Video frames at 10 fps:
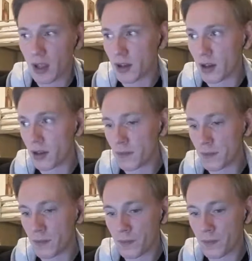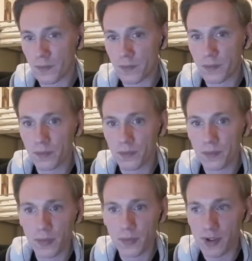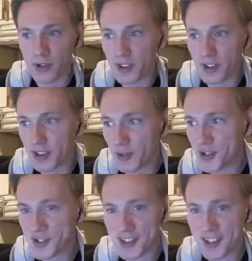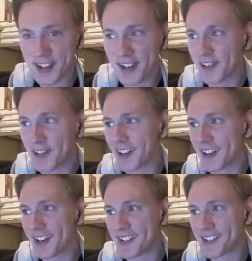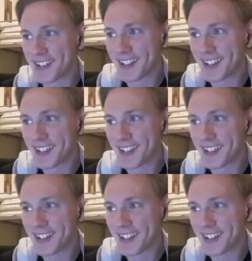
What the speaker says: Oh, look, the questions are there. Very nice.